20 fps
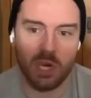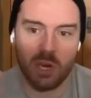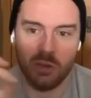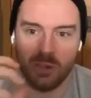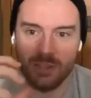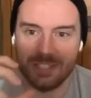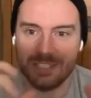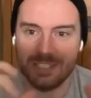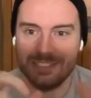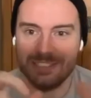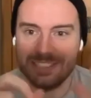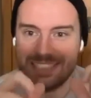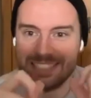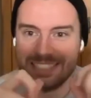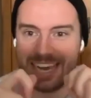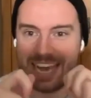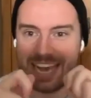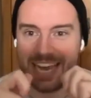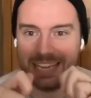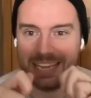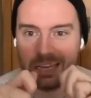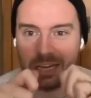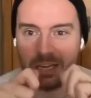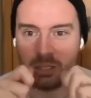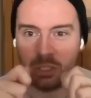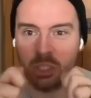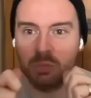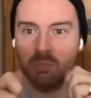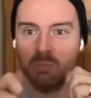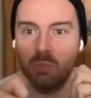you know you still need to
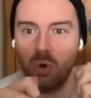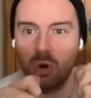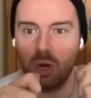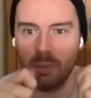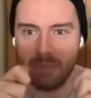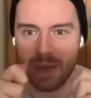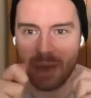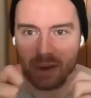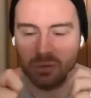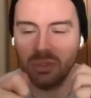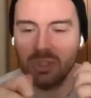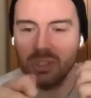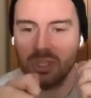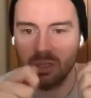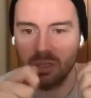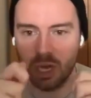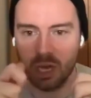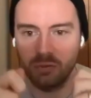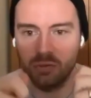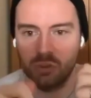tie a small amount